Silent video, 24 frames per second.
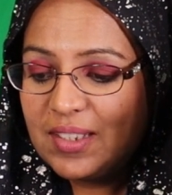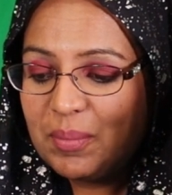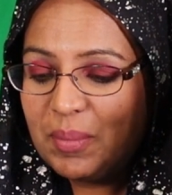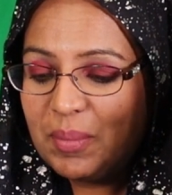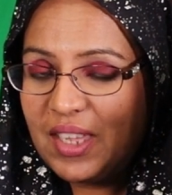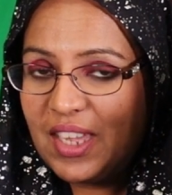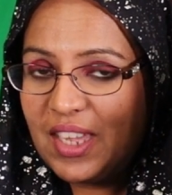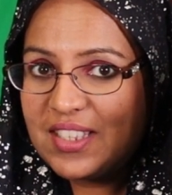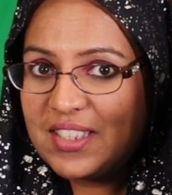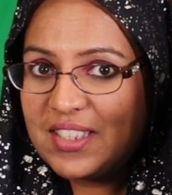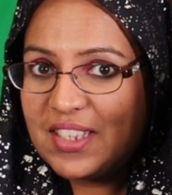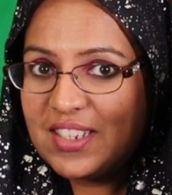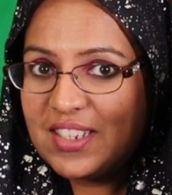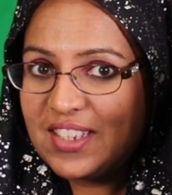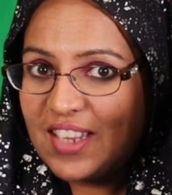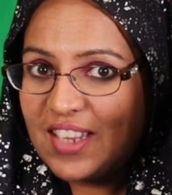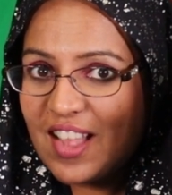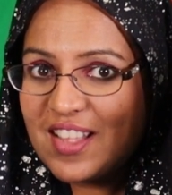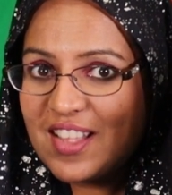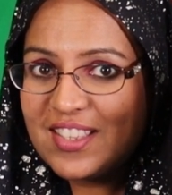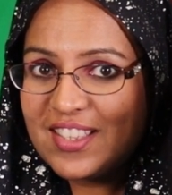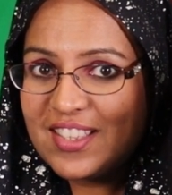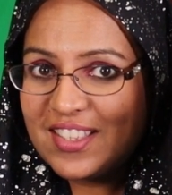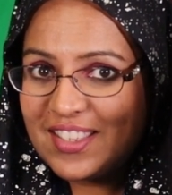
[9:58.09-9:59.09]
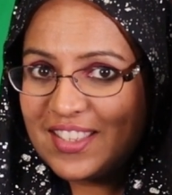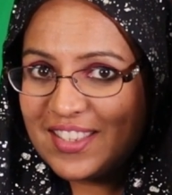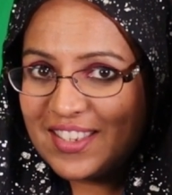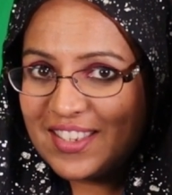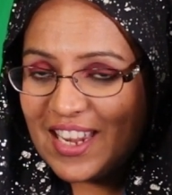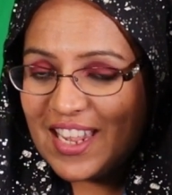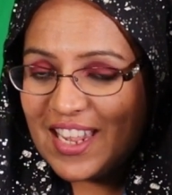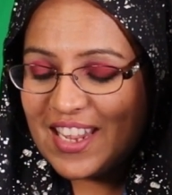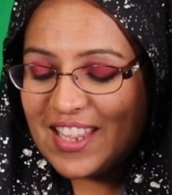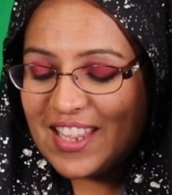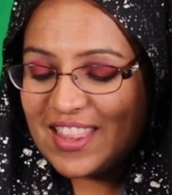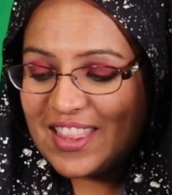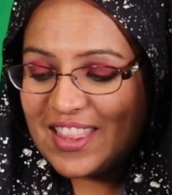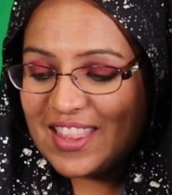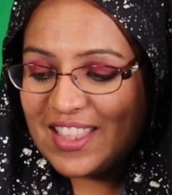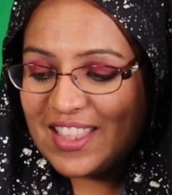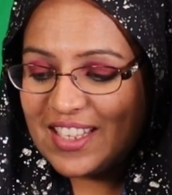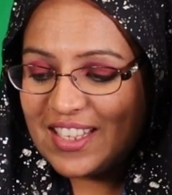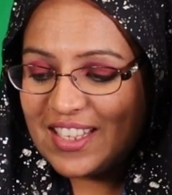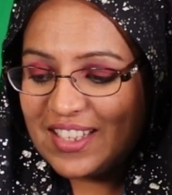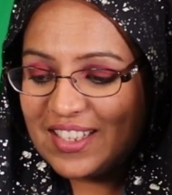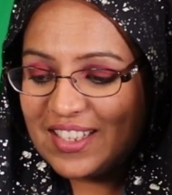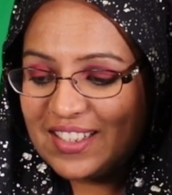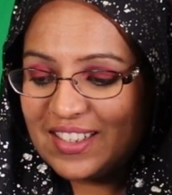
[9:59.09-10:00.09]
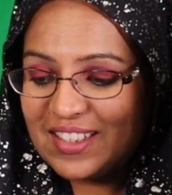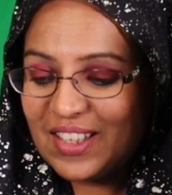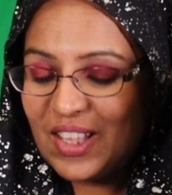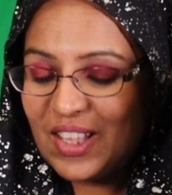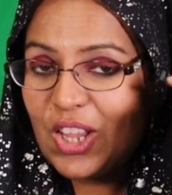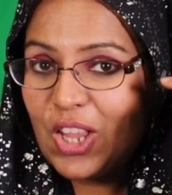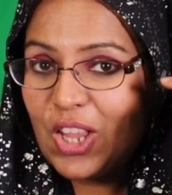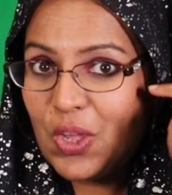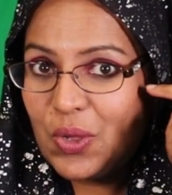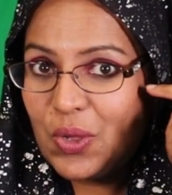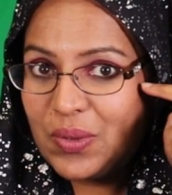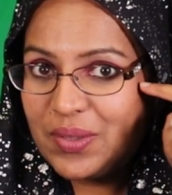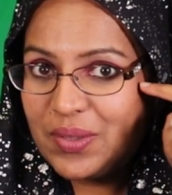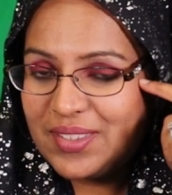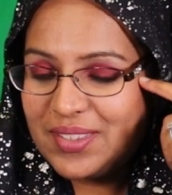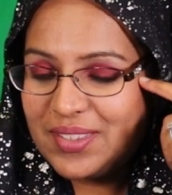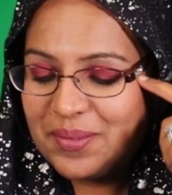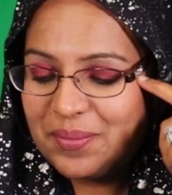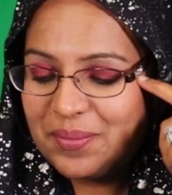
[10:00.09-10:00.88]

because it does stain the clothes.